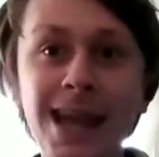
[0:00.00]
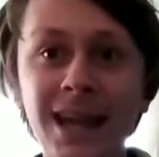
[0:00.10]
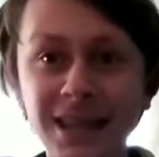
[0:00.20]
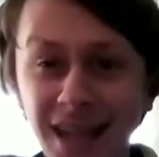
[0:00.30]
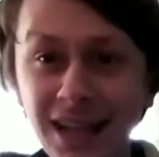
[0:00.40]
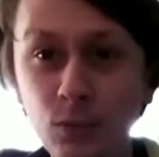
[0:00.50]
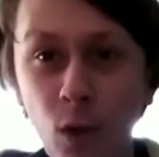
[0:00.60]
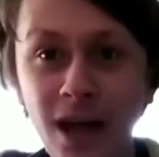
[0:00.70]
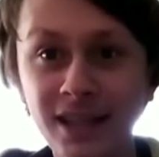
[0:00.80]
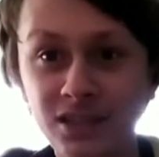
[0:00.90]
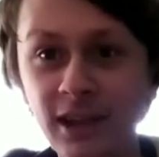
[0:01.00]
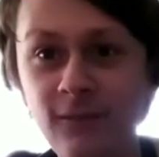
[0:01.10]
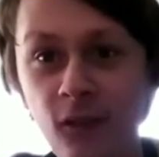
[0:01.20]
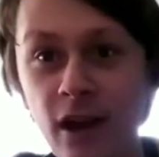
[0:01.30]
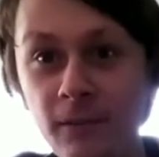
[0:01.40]
And that's why it
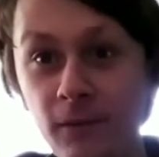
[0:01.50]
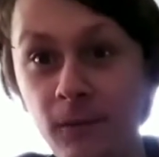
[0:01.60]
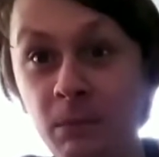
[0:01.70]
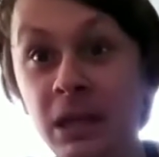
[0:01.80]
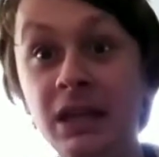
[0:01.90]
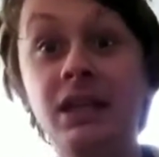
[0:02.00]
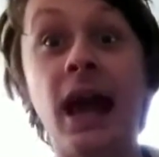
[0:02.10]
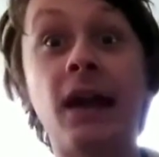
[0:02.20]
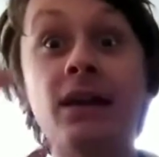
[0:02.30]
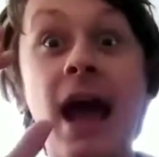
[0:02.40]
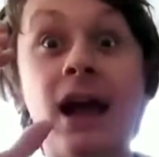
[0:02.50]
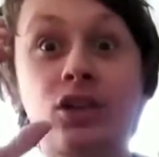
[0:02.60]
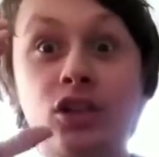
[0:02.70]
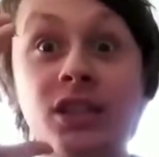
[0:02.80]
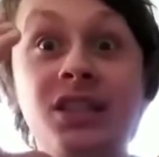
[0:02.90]
took forever for me to get an
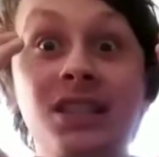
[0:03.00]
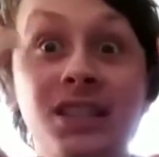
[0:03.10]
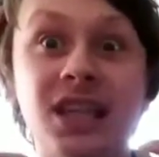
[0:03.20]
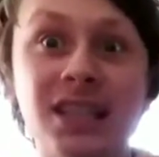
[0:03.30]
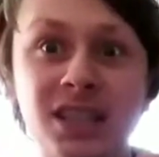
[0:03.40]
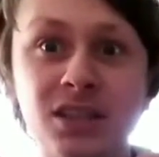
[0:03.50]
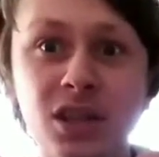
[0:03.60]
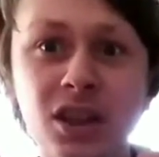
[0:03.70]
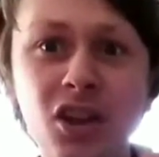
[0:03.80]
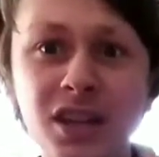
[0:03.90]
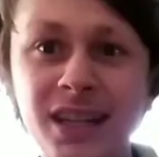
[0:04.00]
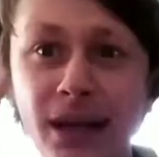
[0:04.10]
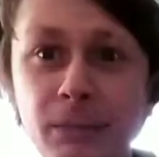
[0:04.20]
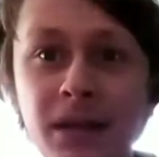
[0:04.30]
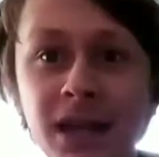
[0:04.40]
actually decent good look at
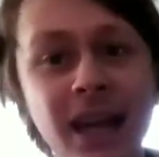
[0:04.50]
him.